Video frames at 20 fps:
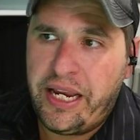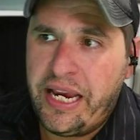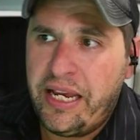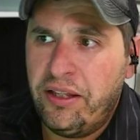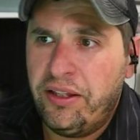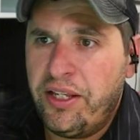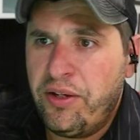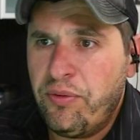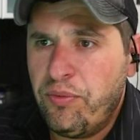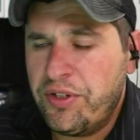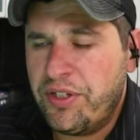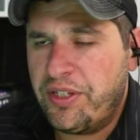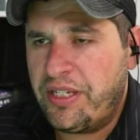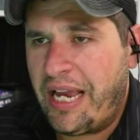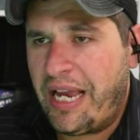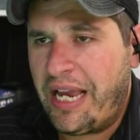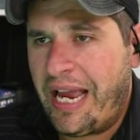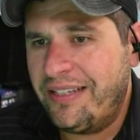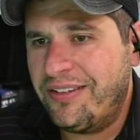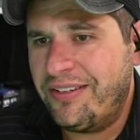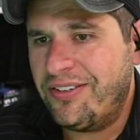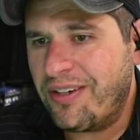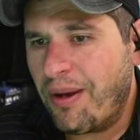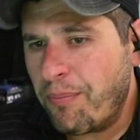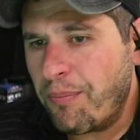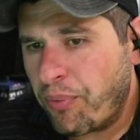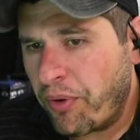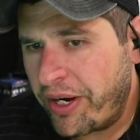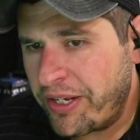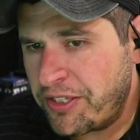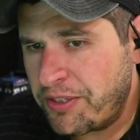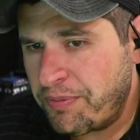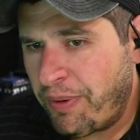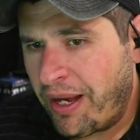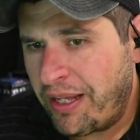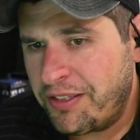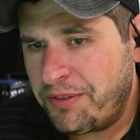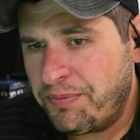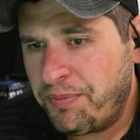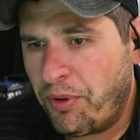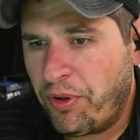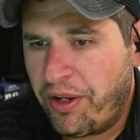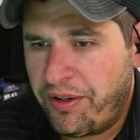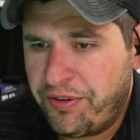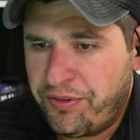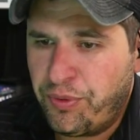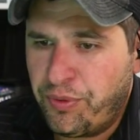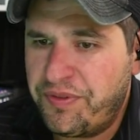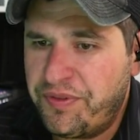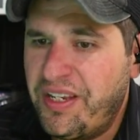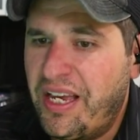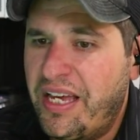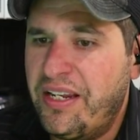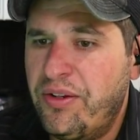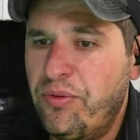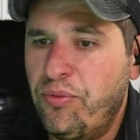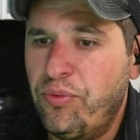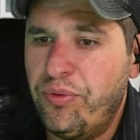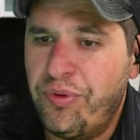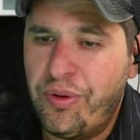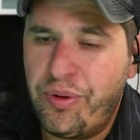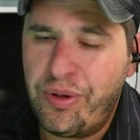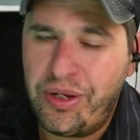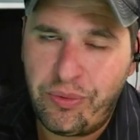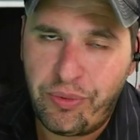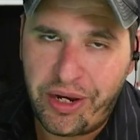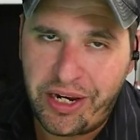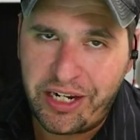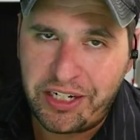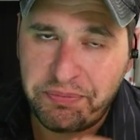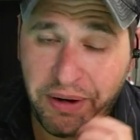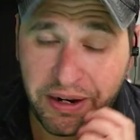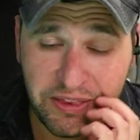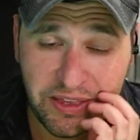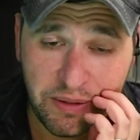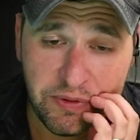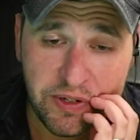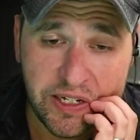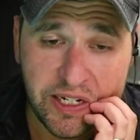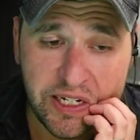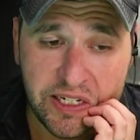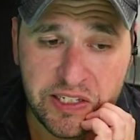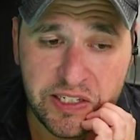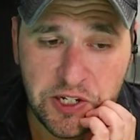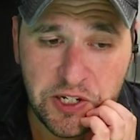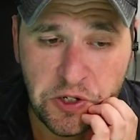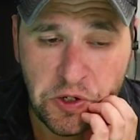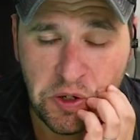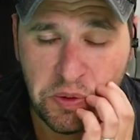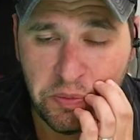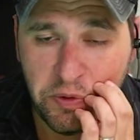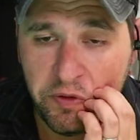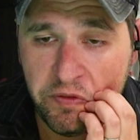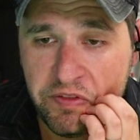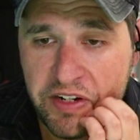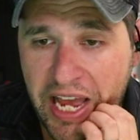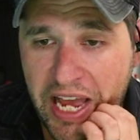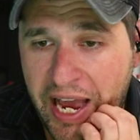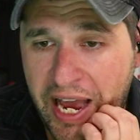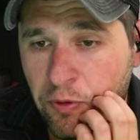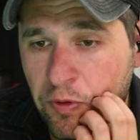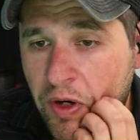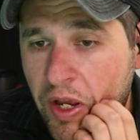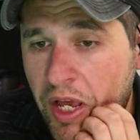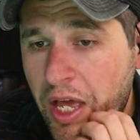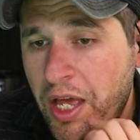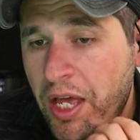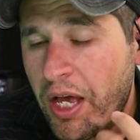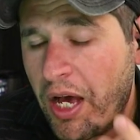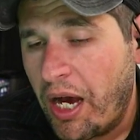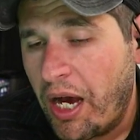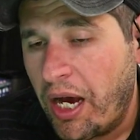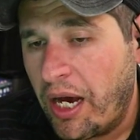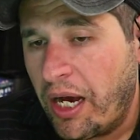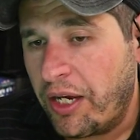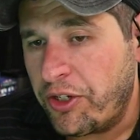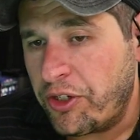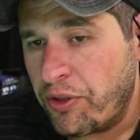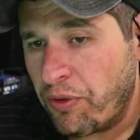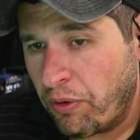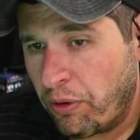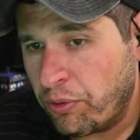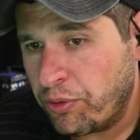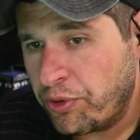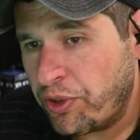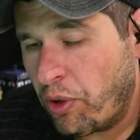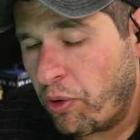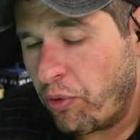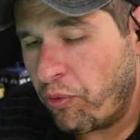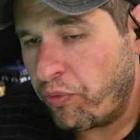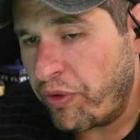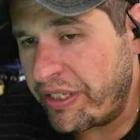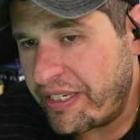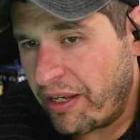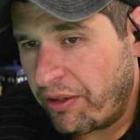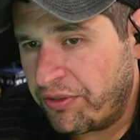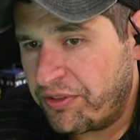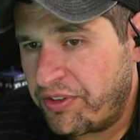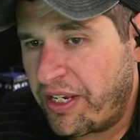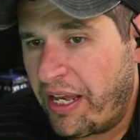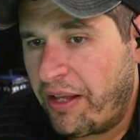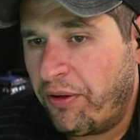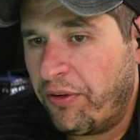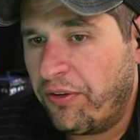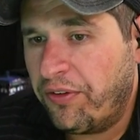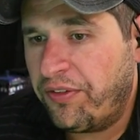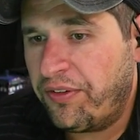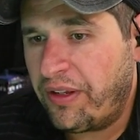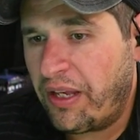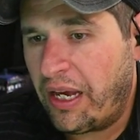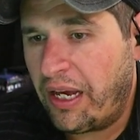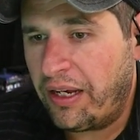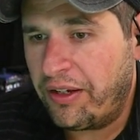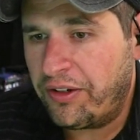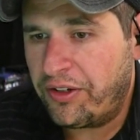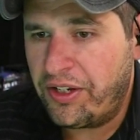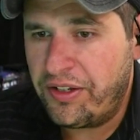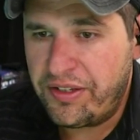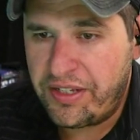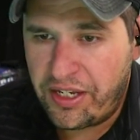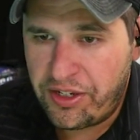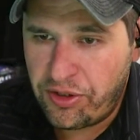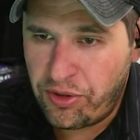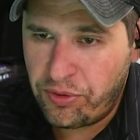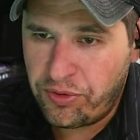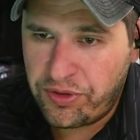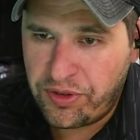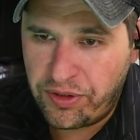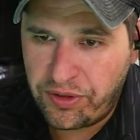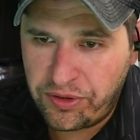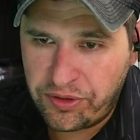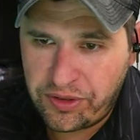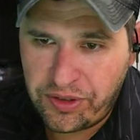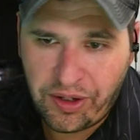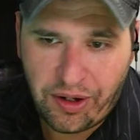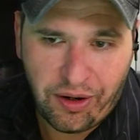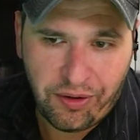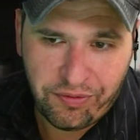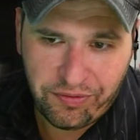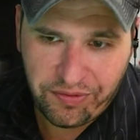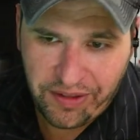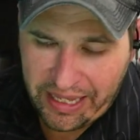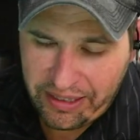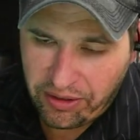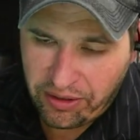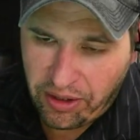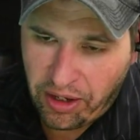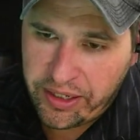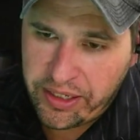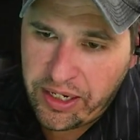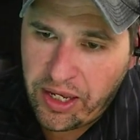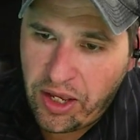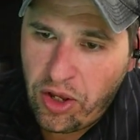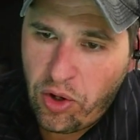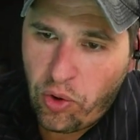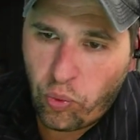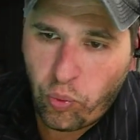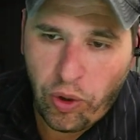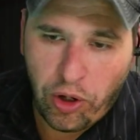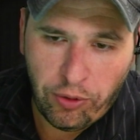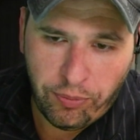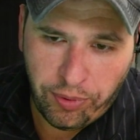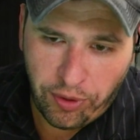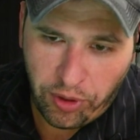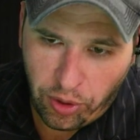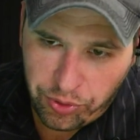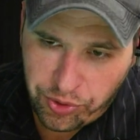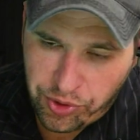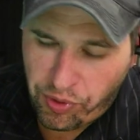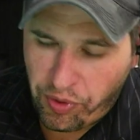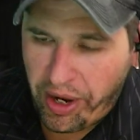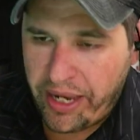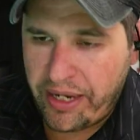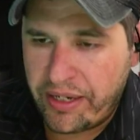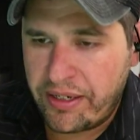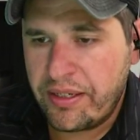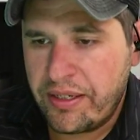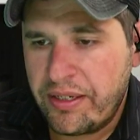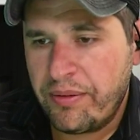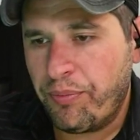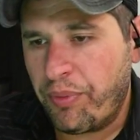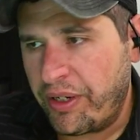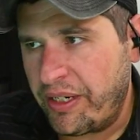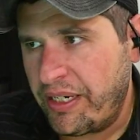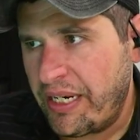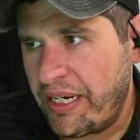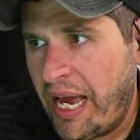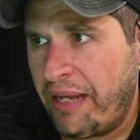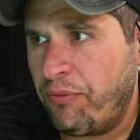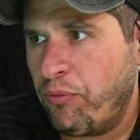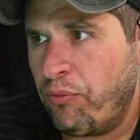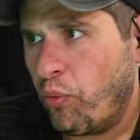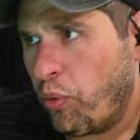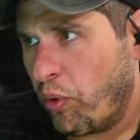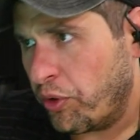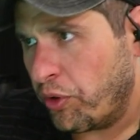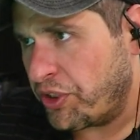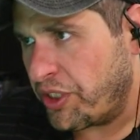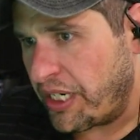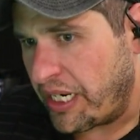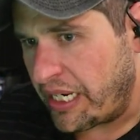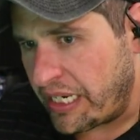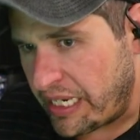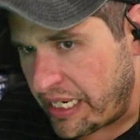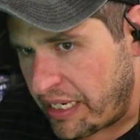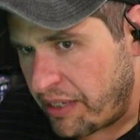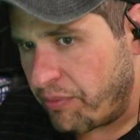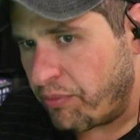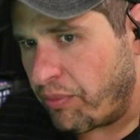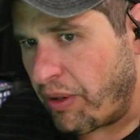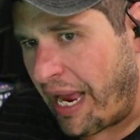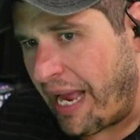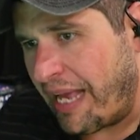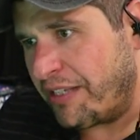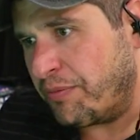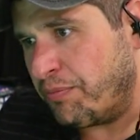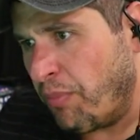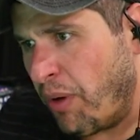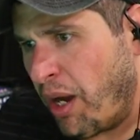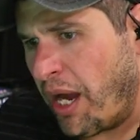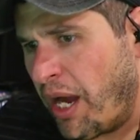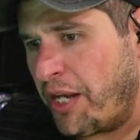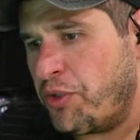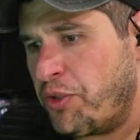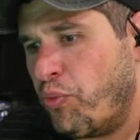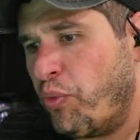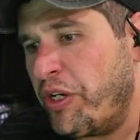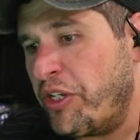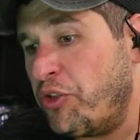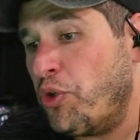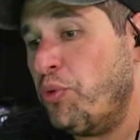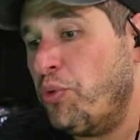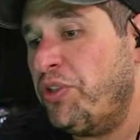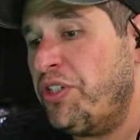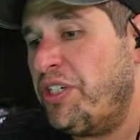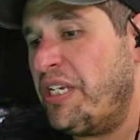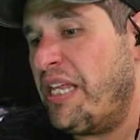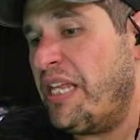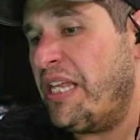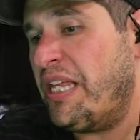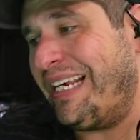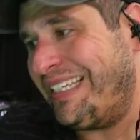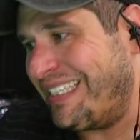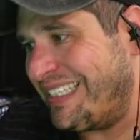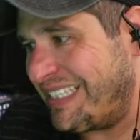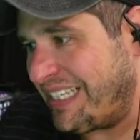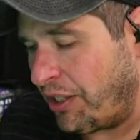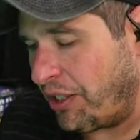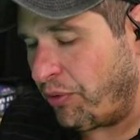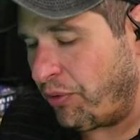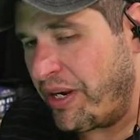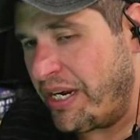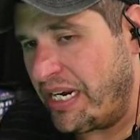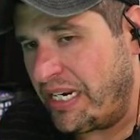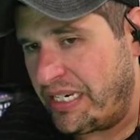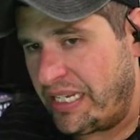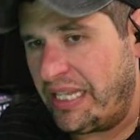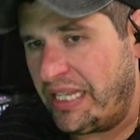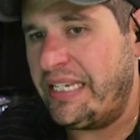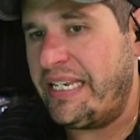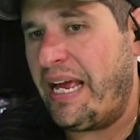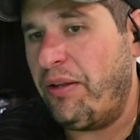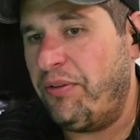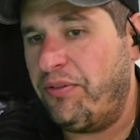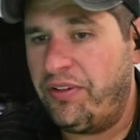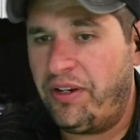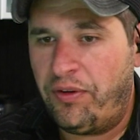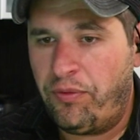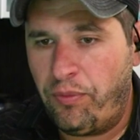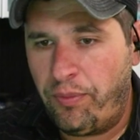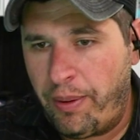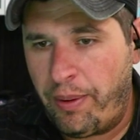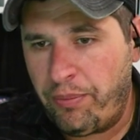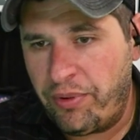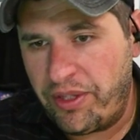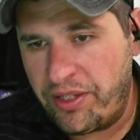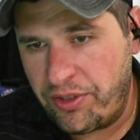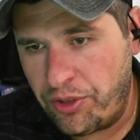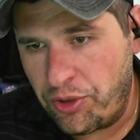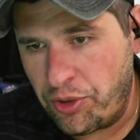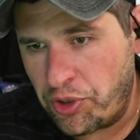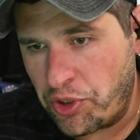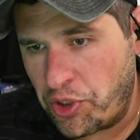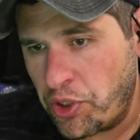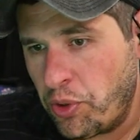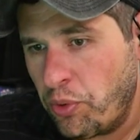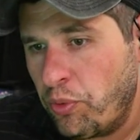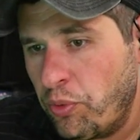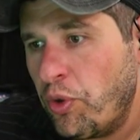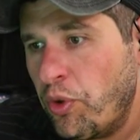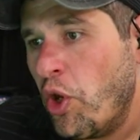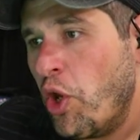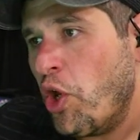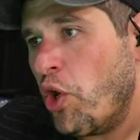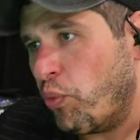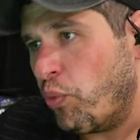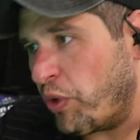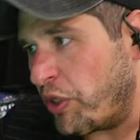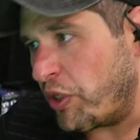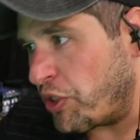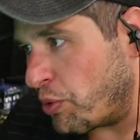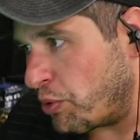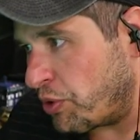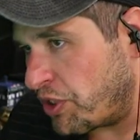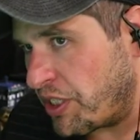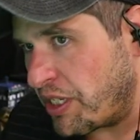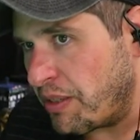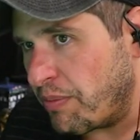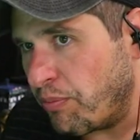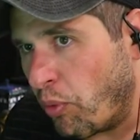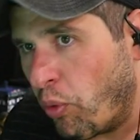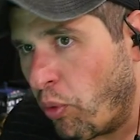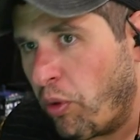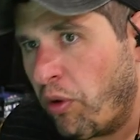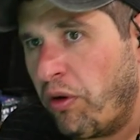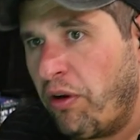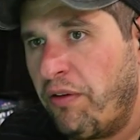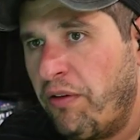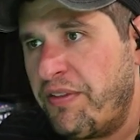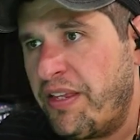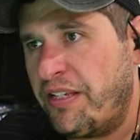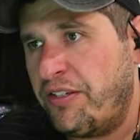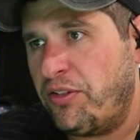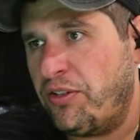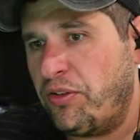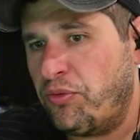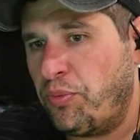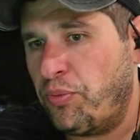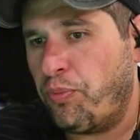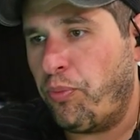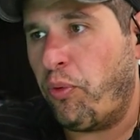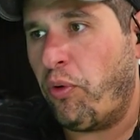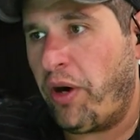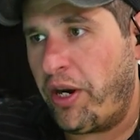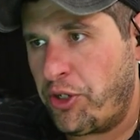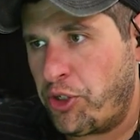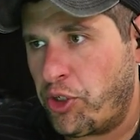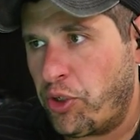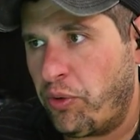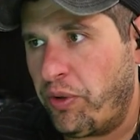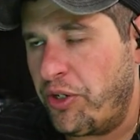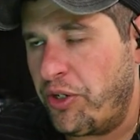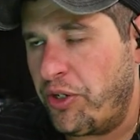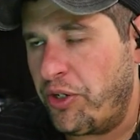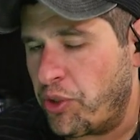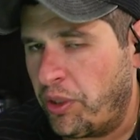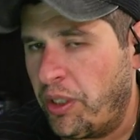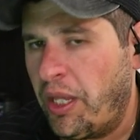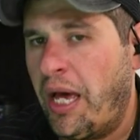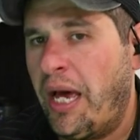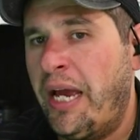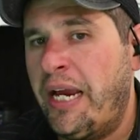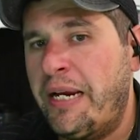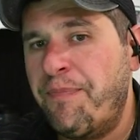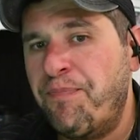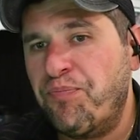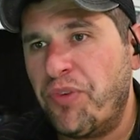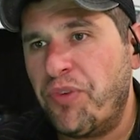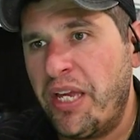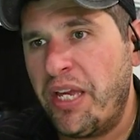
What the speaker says: Italy had some bright spots, but as we said, we expect them to continue to move down. Eurozone retail sales continue to flatline, well below trend, but not worsening as much. We do see that accelerating to the downside. Remember, this is June. We do see more of this pressure in July.